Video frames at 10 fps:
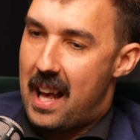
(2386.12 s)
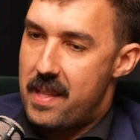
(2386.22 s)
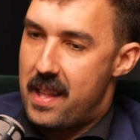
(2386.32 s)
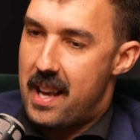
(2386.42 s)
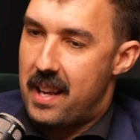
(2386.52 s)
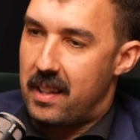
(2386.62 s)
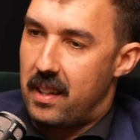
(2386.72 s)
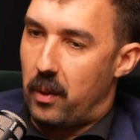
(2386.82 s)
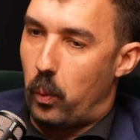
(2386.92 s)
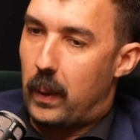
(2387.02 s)
and then
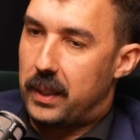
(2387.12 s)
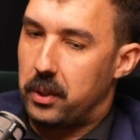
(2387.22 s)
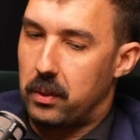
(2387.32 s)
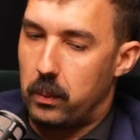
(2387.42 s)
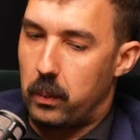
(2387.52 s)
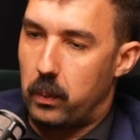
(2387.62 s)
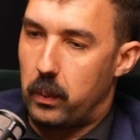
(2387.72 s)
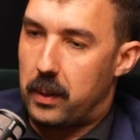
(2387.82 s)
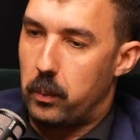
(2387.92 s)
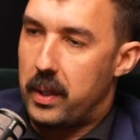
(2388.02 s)
we're
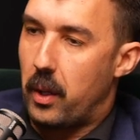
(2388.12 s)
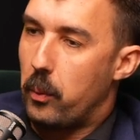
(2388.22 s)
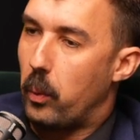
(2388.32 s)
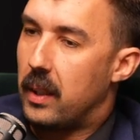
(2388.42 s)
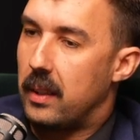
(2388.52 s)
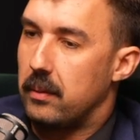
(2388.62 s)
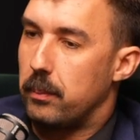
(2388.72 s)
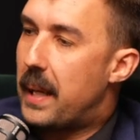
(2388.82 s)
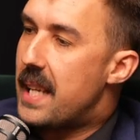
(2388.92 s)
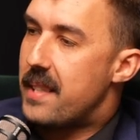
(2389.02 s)
we, we don't want to
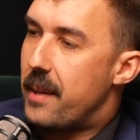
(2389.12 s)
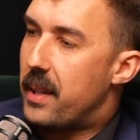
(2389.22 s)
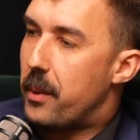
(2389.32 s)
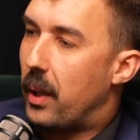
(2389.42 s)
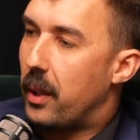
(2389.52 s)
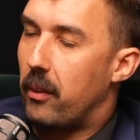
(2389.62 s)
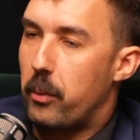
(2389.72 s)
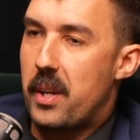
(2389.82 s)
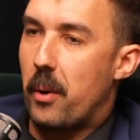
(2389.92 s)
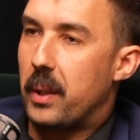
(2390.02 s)
piss anyone off.
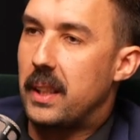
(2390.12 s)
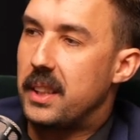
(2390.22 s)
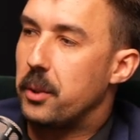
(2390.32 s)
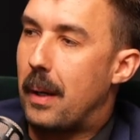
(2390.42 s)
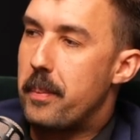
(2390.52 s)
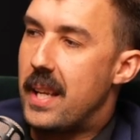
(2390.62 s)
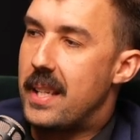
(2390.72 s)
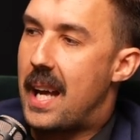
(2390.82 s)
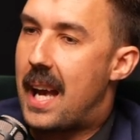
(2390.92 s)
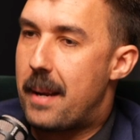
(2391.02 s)
We don't want to disrupt their
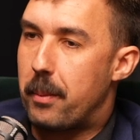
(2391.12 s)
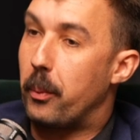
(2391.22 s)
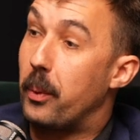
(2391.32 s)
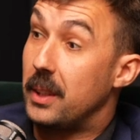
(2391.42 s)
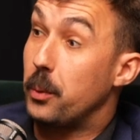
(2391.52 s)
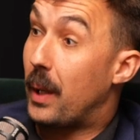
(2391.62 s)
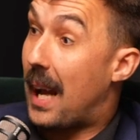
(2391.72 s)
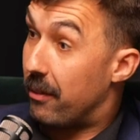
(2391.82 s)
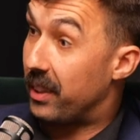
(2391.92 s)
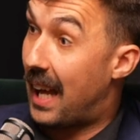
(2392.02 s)
day, but we we'll just want to
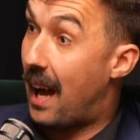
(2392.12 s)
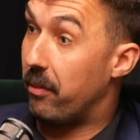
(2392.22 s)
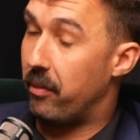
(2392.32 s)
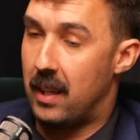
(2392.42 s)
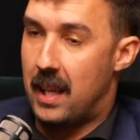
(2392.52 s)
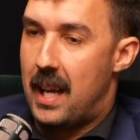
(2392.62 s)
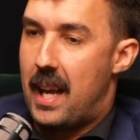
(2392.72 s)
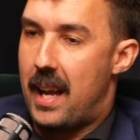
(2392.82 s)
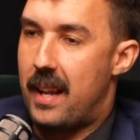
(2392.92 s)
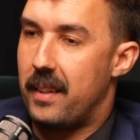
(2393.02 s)
have a laugh.
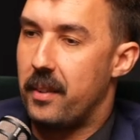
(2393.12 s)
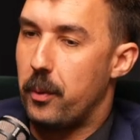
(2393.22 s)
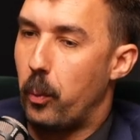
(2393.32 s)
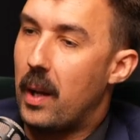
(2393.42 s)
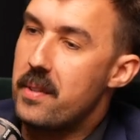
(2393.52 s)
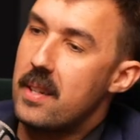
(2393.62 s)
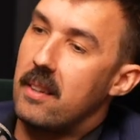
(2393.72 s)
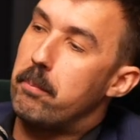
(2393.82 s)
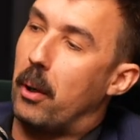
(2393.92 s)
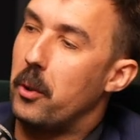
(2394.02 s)
And the ones that
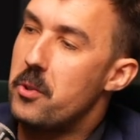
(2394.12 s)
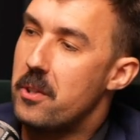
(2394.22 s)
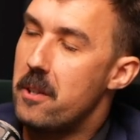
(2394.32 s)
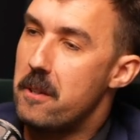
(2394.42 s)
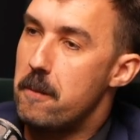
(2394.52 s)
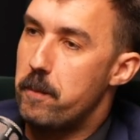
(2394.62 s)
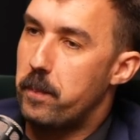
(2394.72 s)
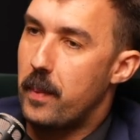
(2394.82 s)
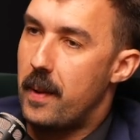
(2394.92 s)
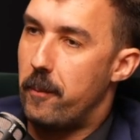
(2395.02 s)
I've posted
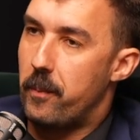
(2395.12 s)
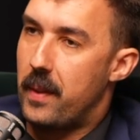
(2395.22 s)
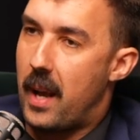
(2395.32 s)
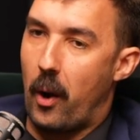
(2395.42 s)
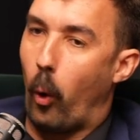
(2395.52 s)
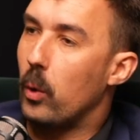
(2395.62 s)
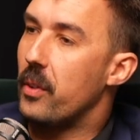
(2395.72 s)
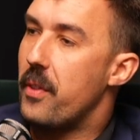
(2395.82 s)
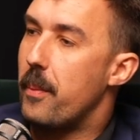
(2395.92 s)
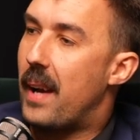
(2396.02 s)
all
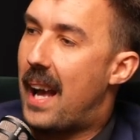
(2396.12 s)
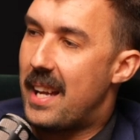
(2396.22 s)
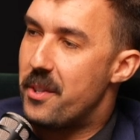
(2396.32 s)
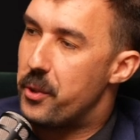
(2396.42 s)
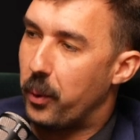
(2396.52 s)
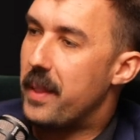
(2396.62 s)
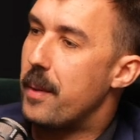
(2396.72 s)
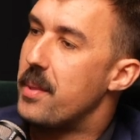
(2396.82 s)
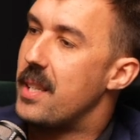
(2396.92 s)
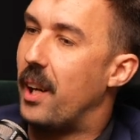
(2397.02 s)
of them enjoyed
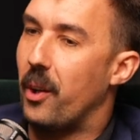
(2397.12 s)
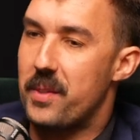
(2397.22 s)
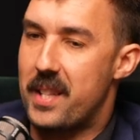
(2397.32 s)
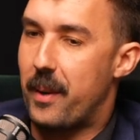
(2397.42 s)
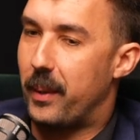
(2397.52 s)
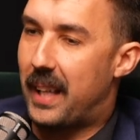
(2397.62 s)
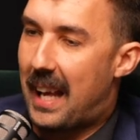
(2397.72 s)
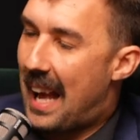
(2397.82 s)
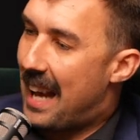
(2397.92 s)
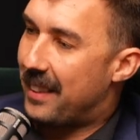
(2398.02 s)
themselves. They were they
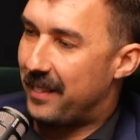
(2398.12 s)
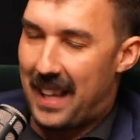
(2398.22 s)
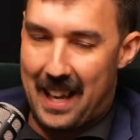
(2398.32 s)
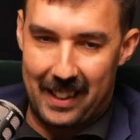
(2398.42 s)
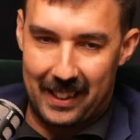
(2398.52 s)
had a, they had a